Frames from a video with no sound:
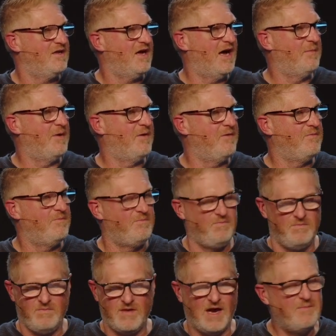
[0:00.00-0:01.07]
I'm
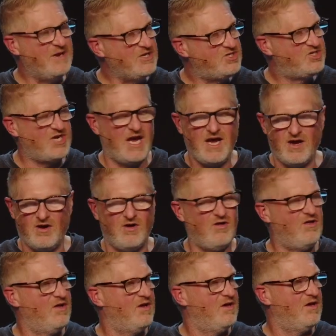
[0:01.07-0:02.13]
in
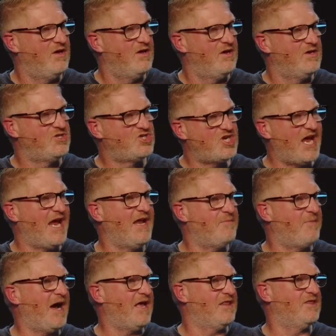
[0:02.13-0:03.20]
jail, chained
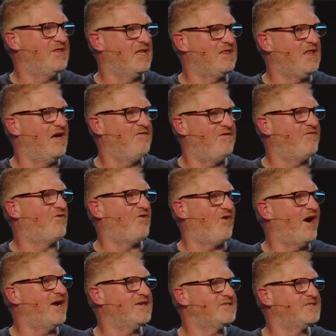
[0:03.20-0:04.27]
by the love of
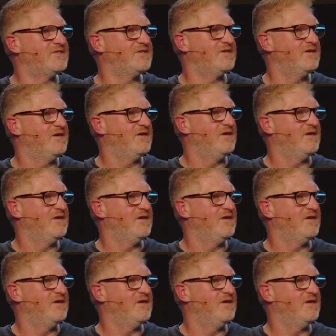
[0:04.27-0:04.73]
Christ.